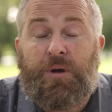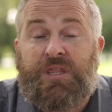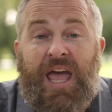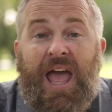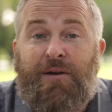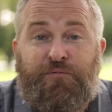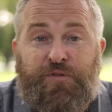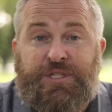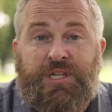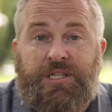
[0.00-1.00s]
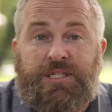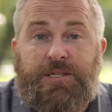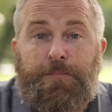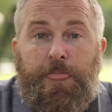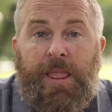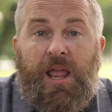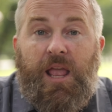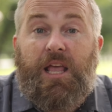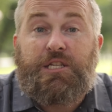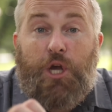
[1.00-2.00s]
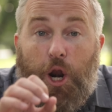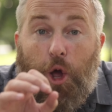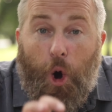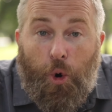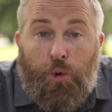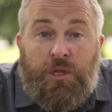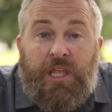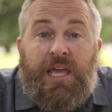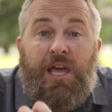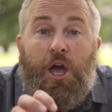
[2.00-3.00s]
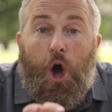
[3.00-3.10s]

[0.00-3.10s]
But the emphasis is on holy,